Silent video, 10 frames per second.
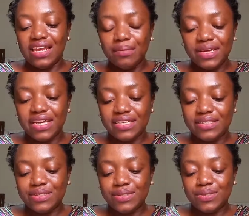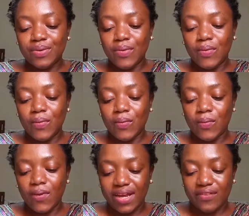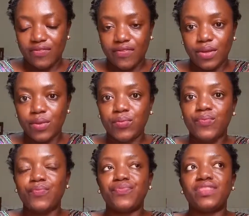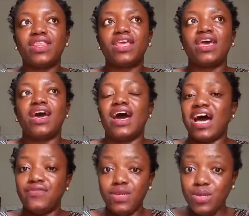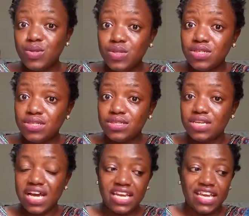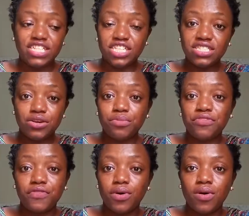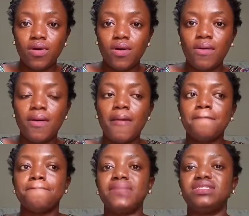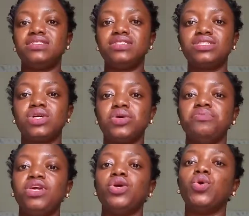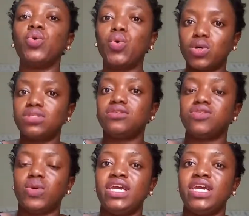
let me get to what I feel. I haven't used an HA serum before, but this got me hooked to